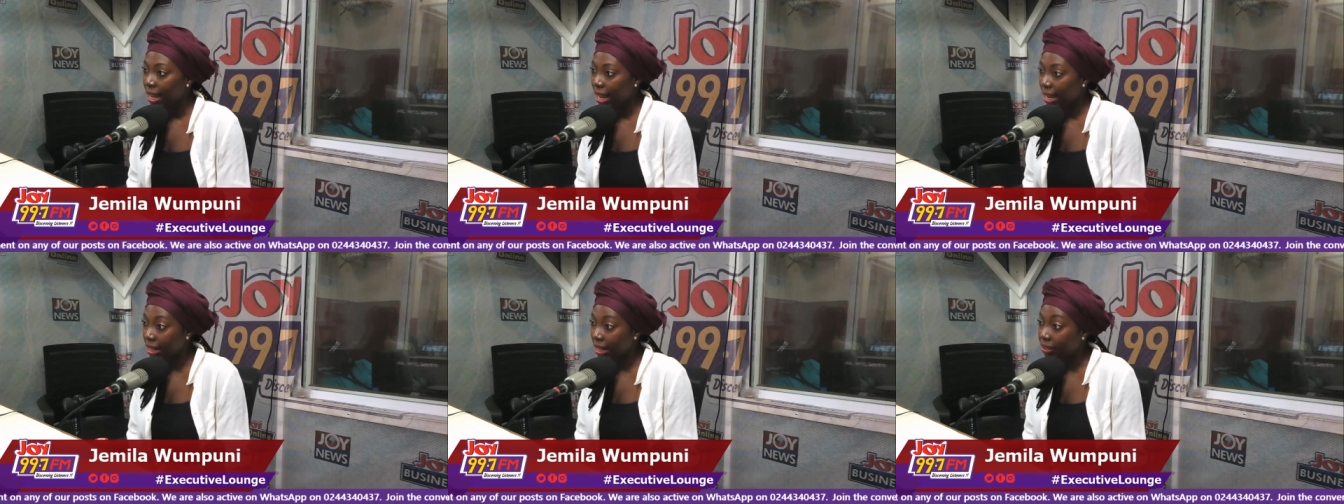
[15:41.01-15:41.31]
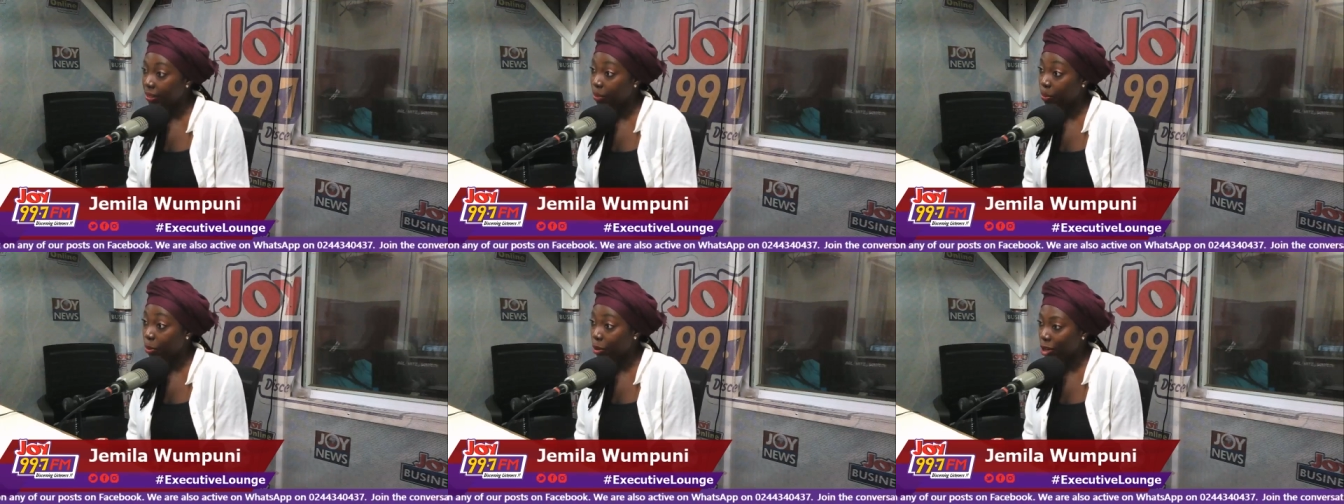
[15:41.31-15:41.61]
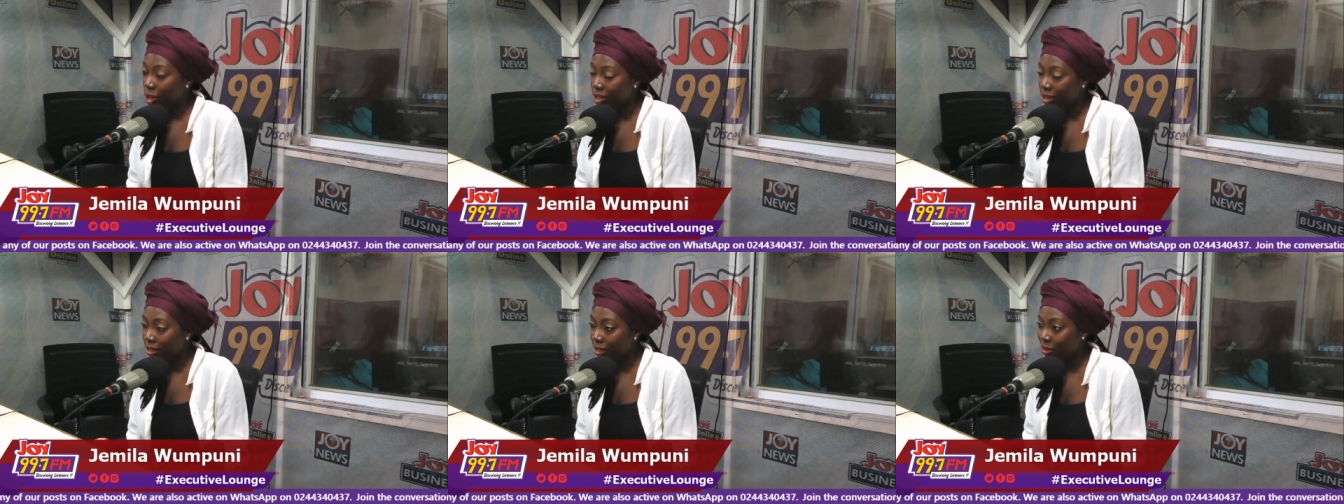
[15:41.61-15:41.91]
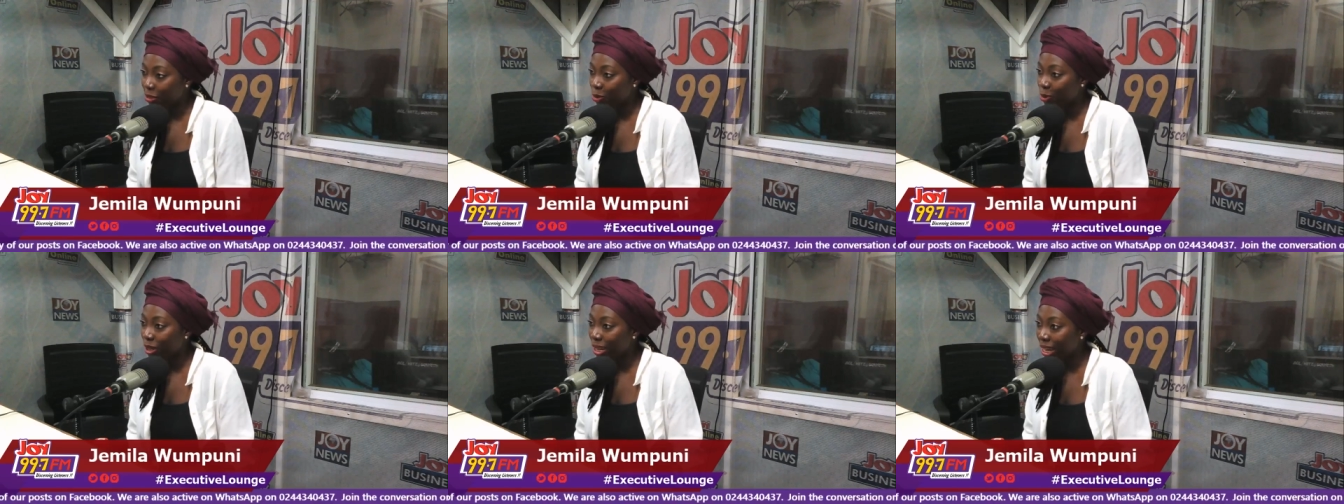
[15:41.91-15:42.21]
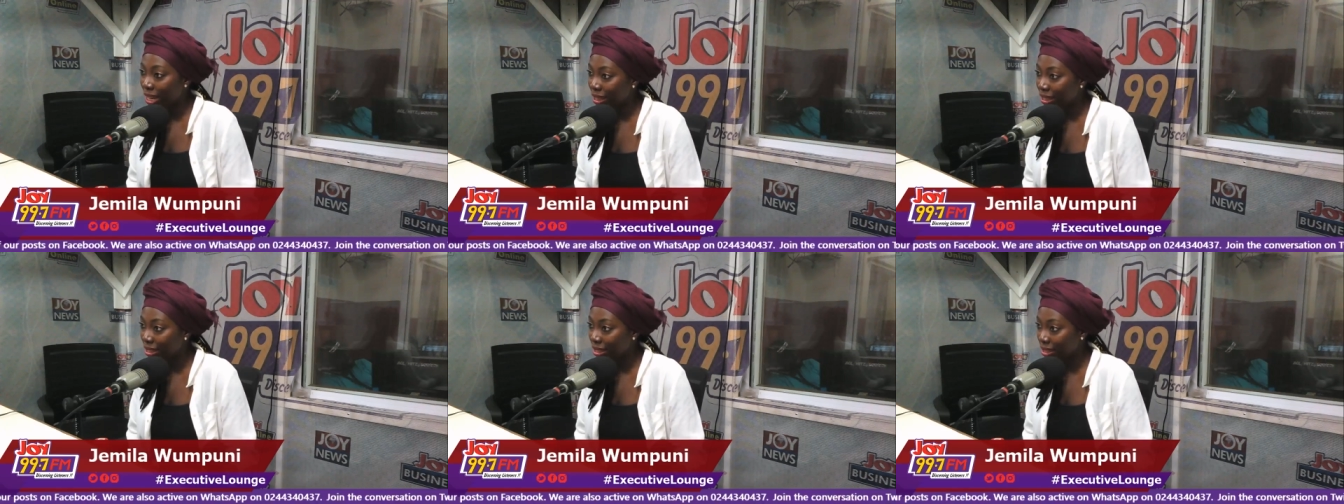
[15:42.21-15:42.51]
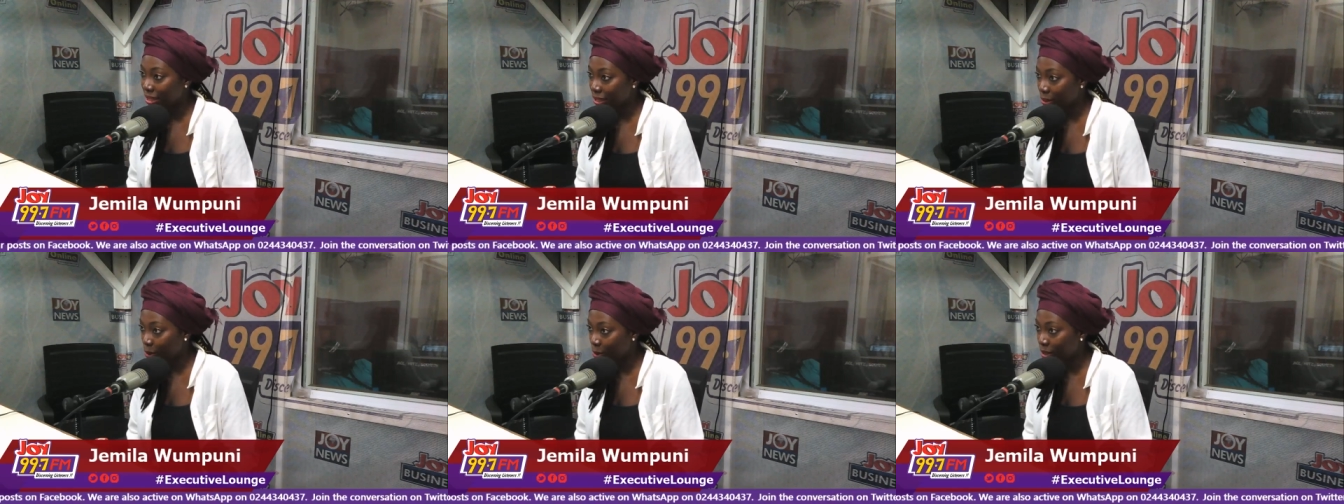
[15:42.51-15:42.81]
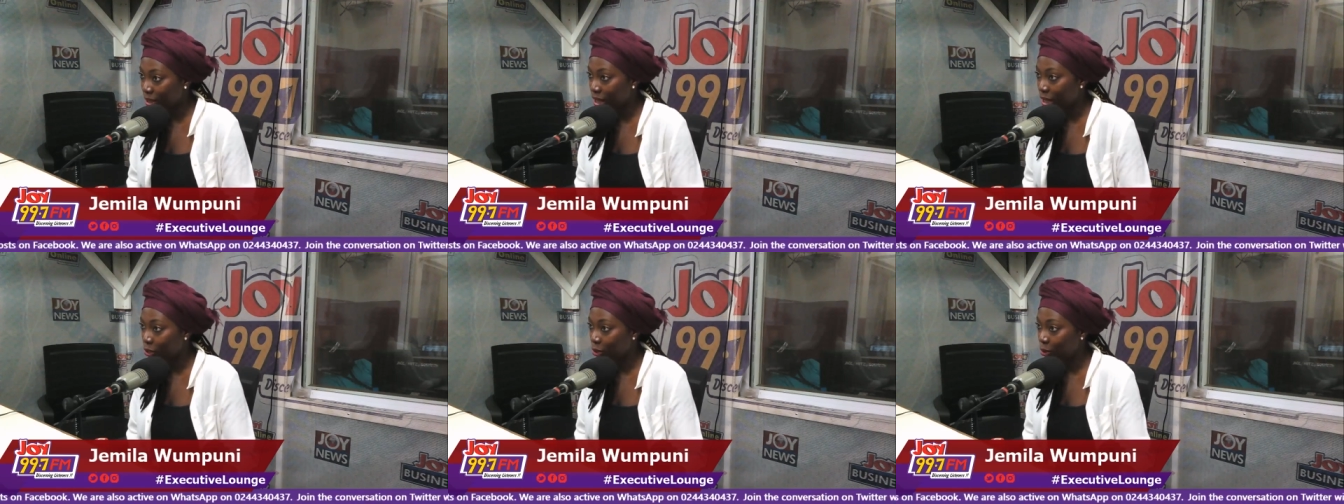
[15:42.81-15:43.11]
And in the process, you gain the skills
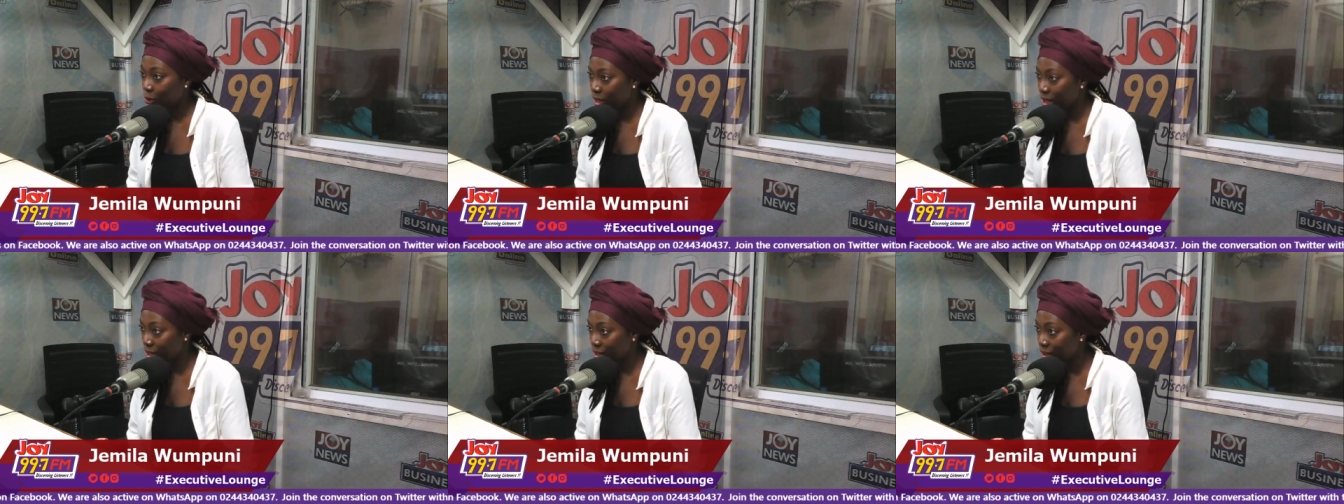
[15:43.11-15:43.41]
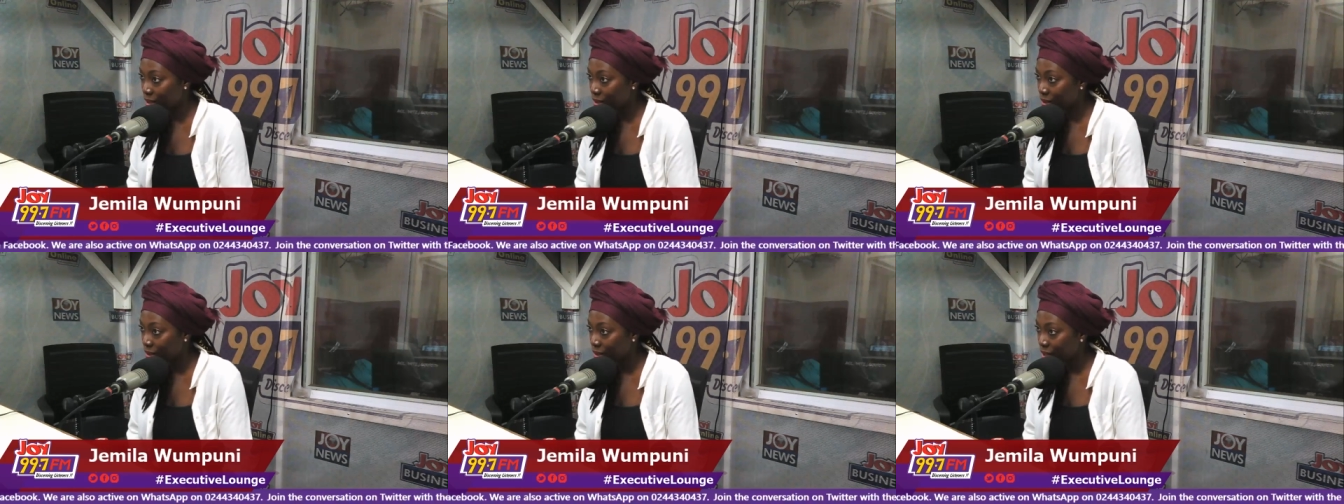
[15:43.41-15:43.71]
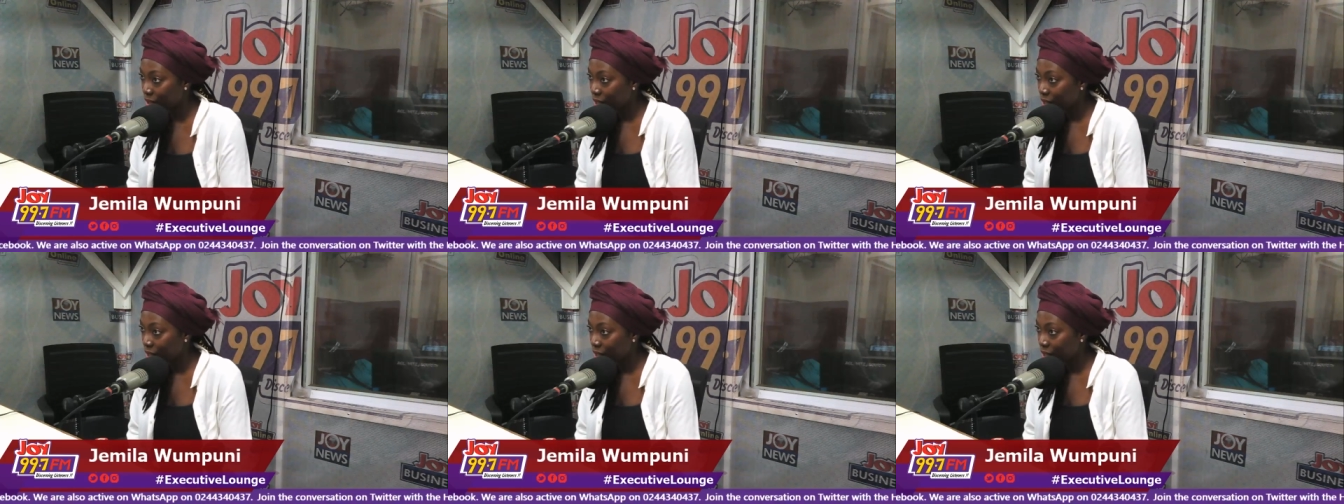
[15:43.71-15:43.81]
that you need.